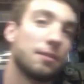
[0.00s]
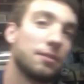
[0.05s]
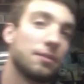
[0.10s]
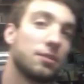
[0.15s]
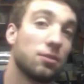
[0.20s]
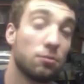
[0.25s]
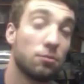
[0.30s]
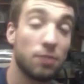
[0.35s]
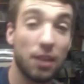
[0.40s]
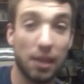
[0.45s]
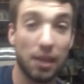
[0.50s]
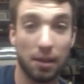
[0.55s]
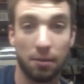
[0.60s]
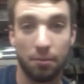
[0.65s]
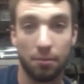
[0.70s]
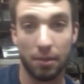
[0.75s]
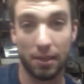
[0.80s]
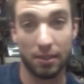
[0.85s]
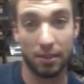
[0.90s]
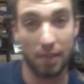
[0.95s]
to me
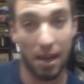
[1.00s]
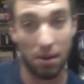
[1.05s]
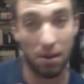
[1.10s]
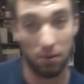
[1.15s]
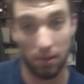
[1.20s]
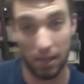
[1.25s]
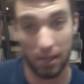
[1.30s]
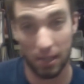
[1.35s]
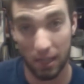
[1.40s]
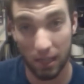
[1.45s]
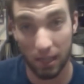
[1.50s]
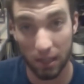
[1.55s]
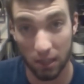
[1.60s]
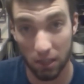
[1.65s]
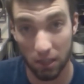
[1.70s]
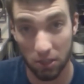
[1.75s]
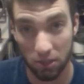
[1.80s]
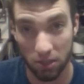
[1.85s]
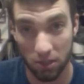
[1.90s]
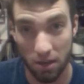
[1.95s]
because I don't like
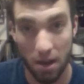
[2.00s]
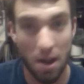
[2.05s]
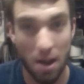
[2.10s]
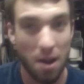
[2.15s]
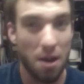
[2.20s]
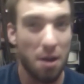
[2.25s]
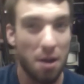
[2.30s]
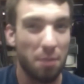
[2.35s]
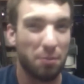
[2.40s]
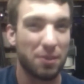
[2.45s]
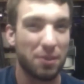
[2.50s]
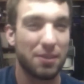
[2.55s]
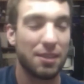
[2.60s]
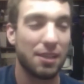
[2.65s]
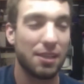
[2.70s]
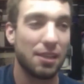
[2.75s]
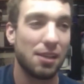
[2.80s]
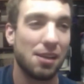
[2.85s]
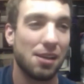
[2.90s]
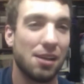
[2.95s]
English. But
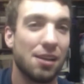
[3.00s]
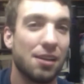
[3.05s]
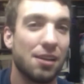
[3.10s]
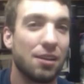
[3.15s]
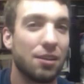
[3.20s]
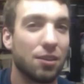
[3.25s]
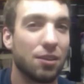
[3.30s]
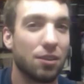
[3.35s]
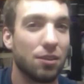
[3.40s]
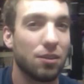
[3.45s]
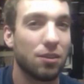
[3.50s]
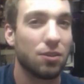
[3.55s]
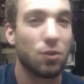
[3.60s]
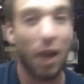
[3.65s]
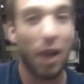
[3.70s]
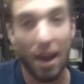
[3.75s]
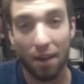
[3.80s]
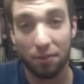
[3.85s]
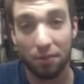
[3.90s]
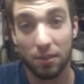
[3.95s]
see, you
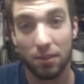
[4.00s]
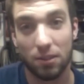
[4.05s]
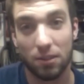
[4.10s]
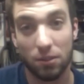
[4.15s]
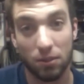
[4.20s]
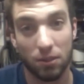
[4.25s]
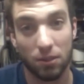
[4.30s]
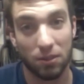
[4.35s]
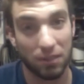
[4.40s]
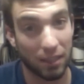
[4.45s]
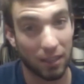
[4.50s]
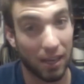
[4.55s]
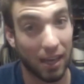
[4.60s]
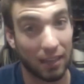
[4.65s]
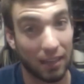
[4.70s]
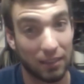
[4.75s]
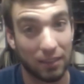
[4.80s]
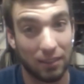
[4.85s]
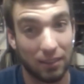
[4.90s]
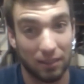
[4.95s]
have to do those
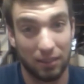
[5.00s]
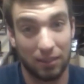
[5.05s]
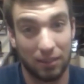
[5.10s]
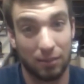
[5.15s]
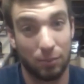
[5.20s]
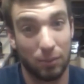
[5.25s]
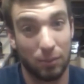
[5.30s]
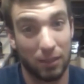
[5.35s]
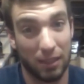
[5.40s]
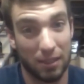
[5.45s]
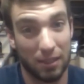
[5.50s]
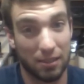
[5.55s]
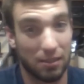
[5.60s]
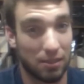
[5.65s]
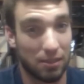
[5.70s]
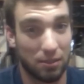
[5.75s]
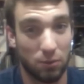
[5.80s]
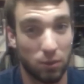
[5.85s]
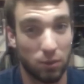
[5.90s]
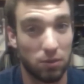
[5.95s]
classes just because
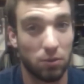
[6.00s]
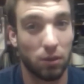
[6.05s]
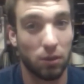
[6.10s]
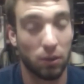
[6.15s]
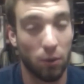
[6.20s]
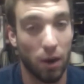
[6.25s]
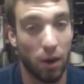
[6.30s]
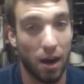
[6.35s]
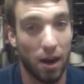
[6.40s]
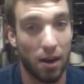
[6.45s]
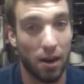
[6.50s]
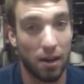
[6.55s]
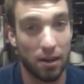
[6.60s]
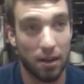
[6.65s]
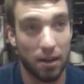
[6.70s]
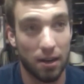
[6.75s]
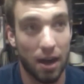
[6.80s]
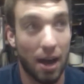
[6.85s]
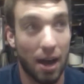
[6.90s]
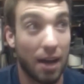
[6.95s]
it's what's required,
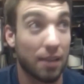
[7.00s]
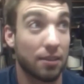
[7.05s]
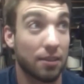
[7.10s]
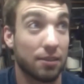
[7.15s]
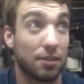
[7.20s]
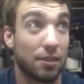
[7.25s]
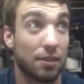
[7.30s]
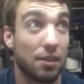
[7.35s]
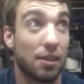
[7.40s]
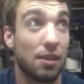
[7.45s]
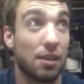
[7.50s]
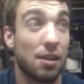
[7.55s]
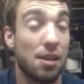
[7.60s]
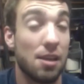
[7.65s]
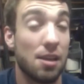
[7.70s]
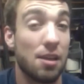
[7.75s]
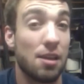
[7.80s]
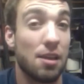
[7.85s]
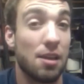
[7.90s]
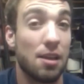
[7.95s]
and honestly,
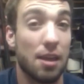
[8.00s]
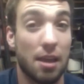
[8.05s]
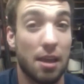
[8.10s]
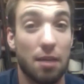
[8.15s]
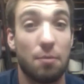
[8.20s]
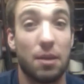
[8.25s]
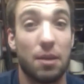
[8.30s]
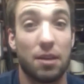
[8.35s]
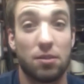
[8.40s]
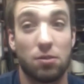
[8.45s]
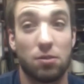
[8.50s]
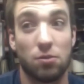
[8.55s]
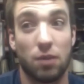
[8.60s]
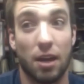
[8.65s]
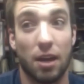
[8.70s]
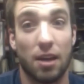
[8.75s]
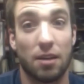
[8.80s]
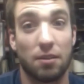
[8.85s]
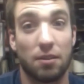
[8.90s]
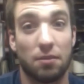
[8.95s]
it makes you
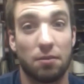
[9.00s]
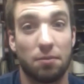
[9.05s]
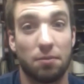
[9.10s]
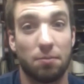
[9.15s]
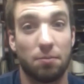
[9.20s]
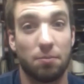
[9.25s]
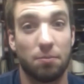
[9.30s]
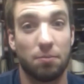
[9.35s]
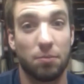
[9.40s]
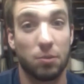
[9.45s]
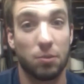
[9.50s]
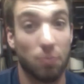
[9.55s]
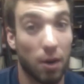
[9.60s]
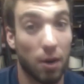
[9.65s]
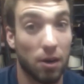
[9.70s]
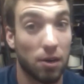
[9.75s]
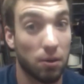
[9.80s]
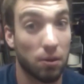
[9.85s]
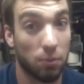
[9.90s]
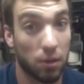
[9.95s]
kind of
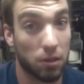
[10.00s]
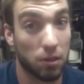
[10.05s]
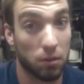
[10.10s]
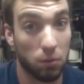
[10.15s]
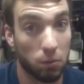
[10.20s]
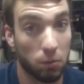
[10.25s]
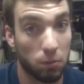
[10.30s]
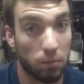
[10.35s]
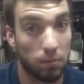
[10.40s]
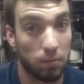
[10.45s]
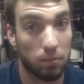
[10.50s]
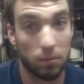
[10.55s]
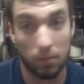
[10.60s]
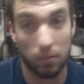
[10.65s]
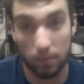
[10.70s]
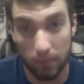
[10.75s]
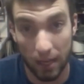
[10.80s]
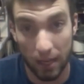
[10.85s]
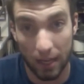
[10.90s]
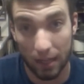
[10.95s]
smarter when you
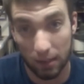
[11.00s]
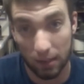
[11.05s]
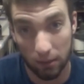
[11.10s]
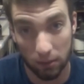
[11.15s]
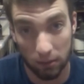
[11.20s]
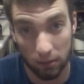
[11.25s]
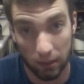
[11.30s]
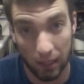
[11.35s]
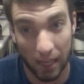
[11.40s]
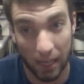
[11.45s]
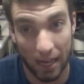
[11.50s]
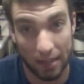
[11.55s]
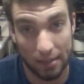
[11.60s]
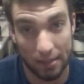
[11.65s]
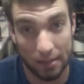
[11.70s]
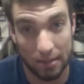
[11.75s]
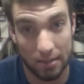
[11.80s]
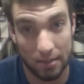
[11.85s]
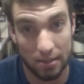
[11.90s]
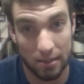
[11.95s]
take those
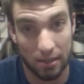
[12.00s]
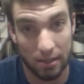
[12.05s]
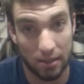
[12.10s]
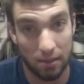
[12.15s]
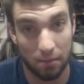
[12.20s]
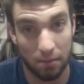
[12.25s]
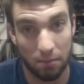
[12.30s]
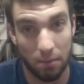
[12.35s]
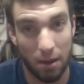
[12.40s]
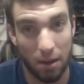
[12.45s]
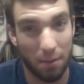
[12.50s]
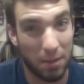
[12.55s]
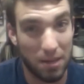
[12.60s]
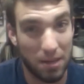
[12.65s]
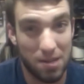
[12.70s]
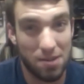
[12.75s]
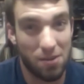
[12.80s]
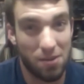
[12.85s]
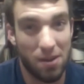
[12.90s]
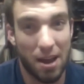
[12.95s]
classes. And I mean,